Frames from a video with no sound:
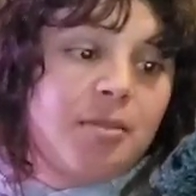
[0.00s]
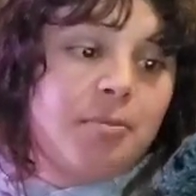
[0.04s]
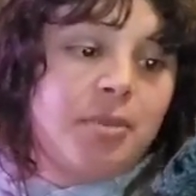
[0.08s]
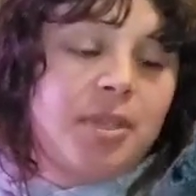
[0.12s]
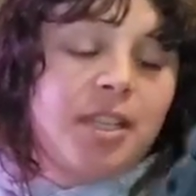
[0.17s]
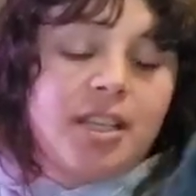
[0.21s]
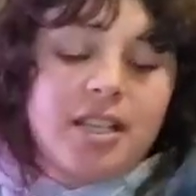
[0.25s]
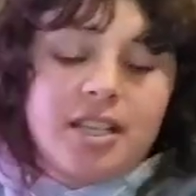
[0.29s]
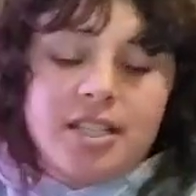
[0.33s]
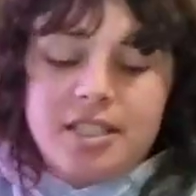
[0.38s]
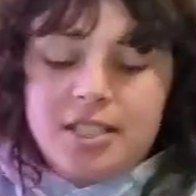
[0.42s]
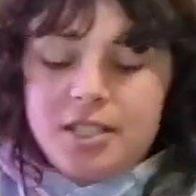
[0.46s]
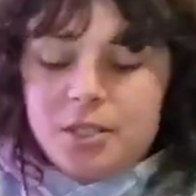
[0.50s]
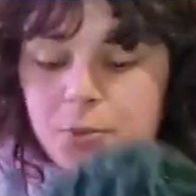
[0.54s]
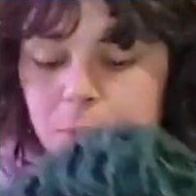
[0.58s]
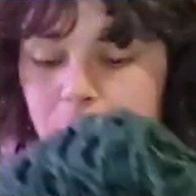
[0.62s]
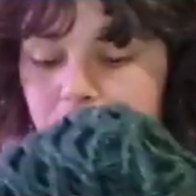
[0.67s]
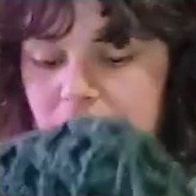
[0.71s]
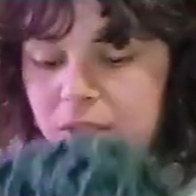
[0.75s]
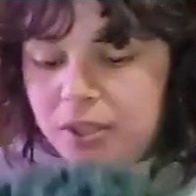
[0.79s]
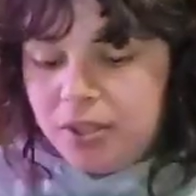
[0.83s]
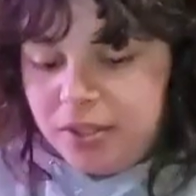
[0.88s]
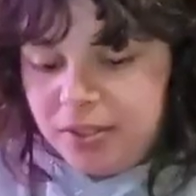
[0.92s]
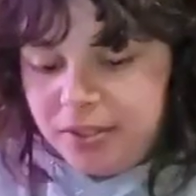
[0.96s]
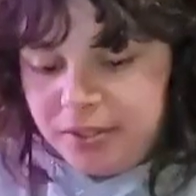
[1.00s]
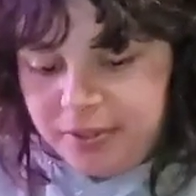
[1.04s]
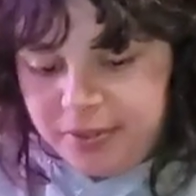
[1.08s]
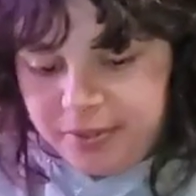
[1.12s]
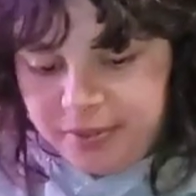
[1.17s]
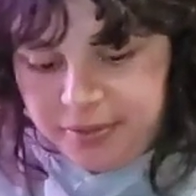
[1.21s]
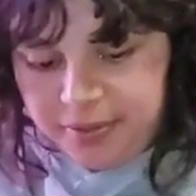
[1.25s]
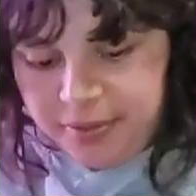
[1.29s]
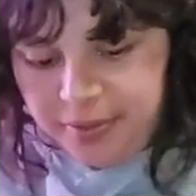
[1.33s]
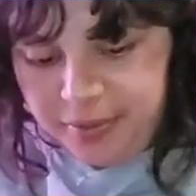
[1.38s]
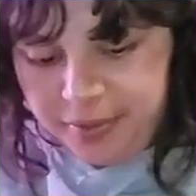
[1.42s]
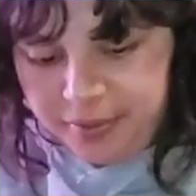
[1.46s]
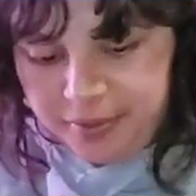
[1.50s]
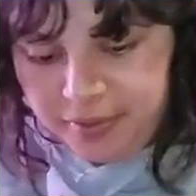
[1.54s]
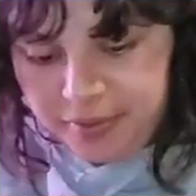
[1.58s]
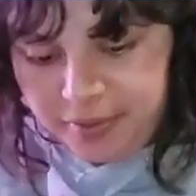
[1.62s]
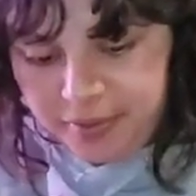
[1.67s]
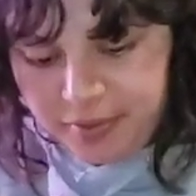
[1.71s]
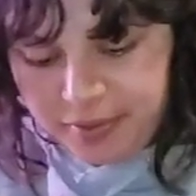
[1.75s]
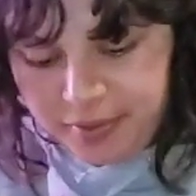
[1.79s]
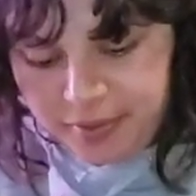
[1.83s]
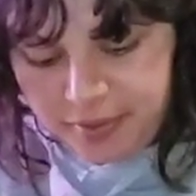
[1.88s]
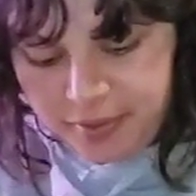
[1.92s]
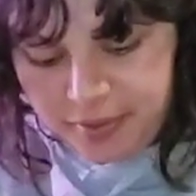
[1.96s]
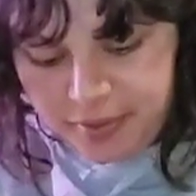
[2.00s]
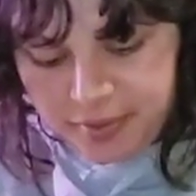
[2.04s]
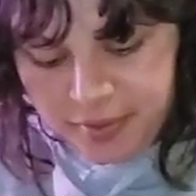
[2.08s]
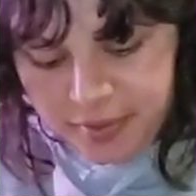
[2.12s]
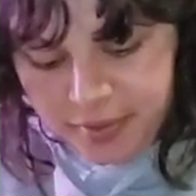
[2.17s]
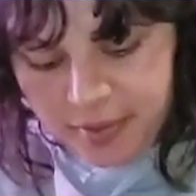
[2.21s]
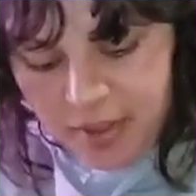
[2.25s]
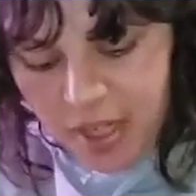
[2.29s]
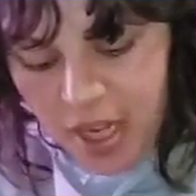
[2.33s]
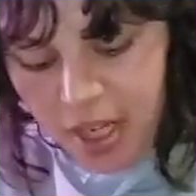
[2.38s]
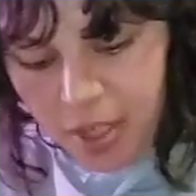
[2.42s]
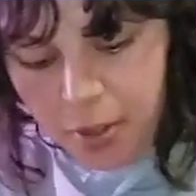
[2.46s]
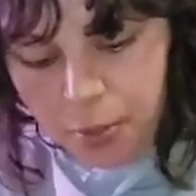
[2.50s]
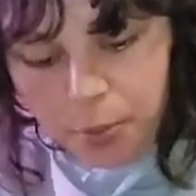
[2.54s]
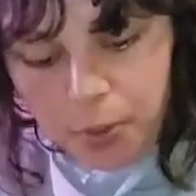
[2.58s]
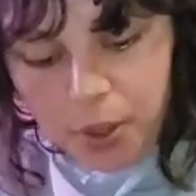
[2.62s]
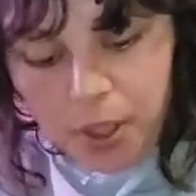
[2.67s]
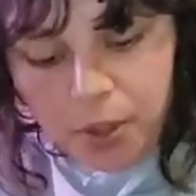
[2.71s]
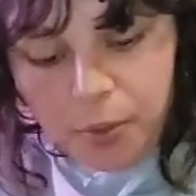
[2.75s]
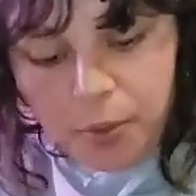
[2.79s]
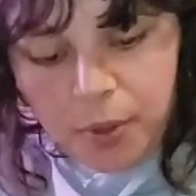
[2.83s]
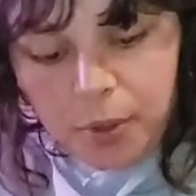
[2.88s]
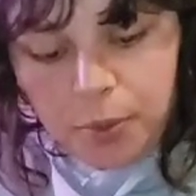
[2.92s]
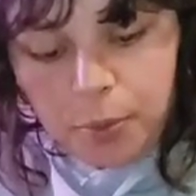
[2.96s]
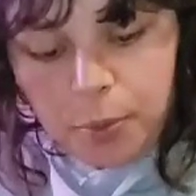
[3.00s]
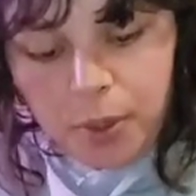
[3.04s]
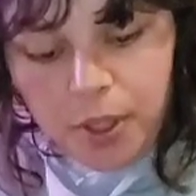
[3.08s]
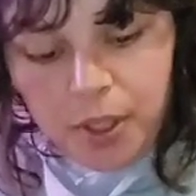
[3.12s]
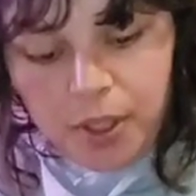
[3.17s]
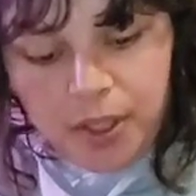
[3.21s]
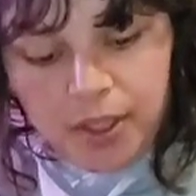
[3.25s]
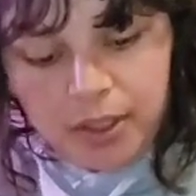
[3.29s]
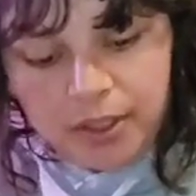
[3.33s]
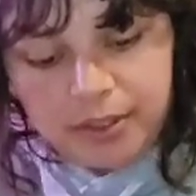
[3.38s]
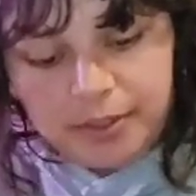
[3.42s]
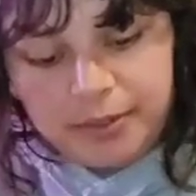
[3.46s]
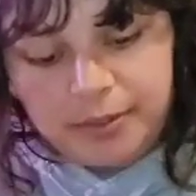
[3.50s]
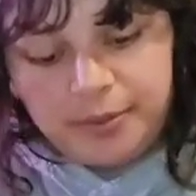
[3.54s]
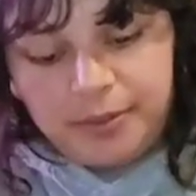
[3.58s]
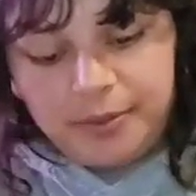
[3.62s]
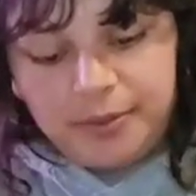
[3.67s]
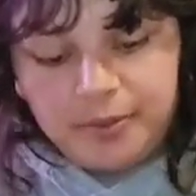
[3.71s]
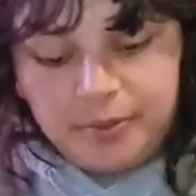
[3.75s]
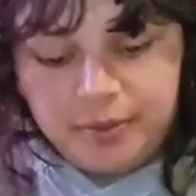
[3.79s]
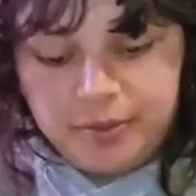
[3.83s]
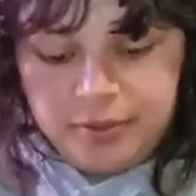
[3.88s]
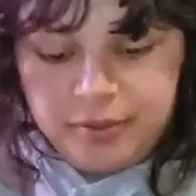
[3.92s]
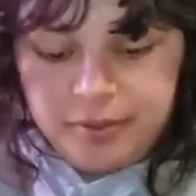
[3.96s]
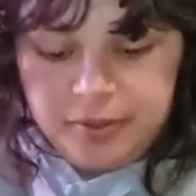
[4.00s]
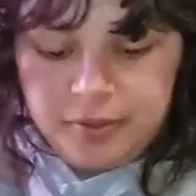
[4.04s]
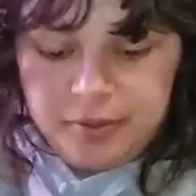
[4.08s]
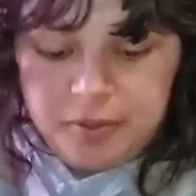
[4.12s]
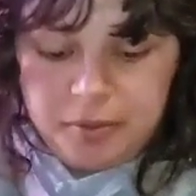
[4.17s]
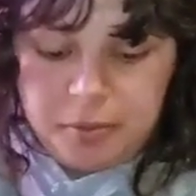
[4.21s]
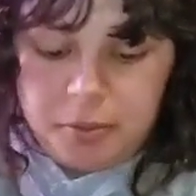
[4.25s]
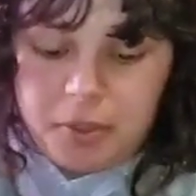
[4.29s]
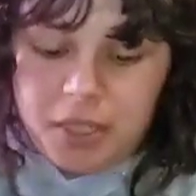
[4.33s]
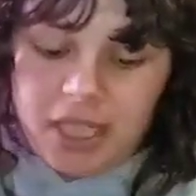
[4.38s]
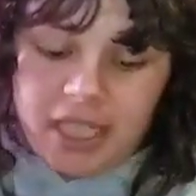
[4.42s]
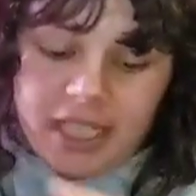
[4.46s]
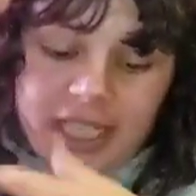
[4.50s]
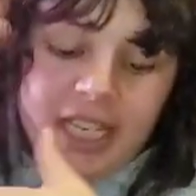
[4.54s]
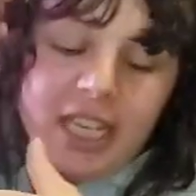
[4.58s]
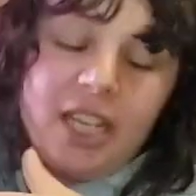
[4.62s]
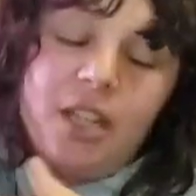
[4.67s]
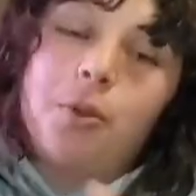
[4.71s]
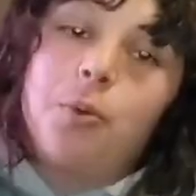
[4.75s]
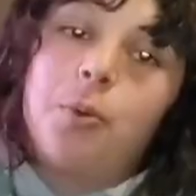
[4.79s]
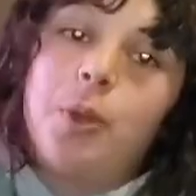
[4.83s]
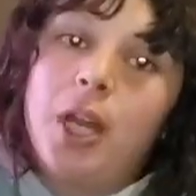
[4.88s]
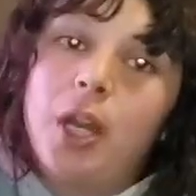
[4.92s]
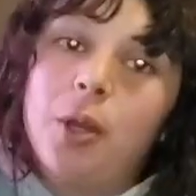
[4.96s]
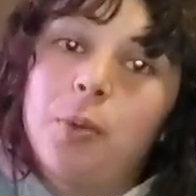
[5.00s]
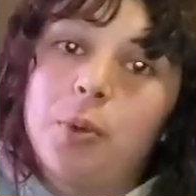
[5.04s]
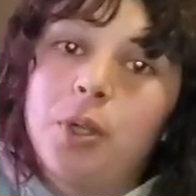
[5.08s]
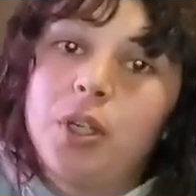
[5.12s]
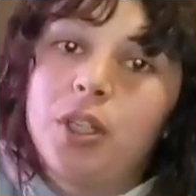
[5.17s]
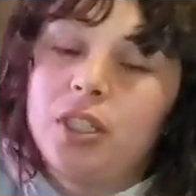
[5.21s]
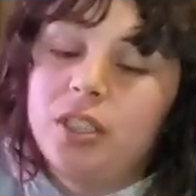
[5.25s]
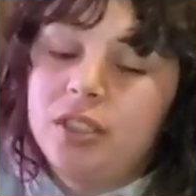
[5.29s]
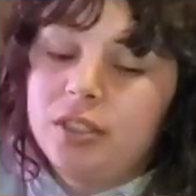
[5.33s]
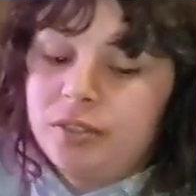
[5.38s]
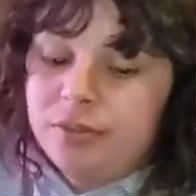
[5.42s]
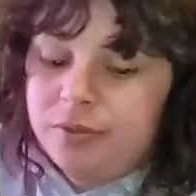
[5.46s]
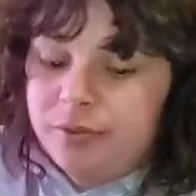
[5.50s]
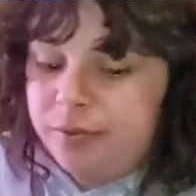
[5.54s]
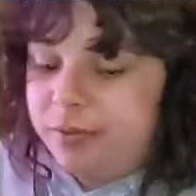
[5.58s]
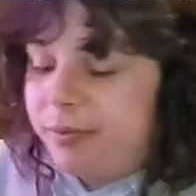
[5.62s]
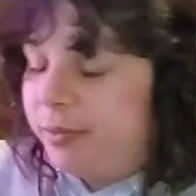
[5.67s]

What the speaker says: because it's wool. I can work with wool, but I can't wear wool.